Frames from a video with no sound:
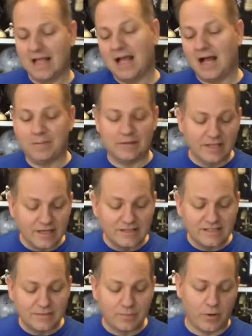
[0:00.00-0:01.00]
I'm a little
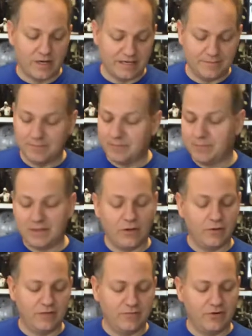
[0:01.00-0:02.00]
disappointed, but
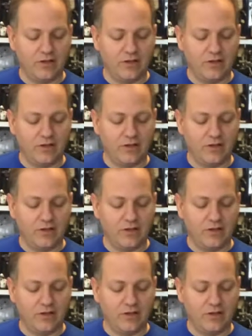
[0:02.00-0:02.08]
only for a